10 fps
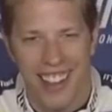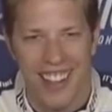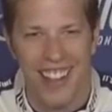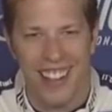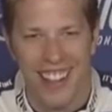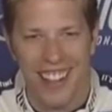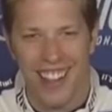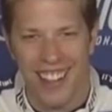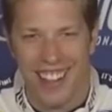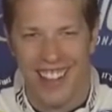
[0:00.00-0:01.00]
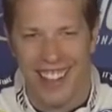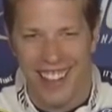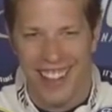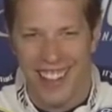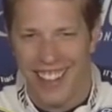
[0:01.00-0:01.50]
They've got plenty.
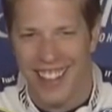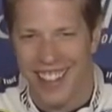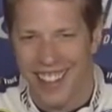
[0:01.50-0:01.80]
Um,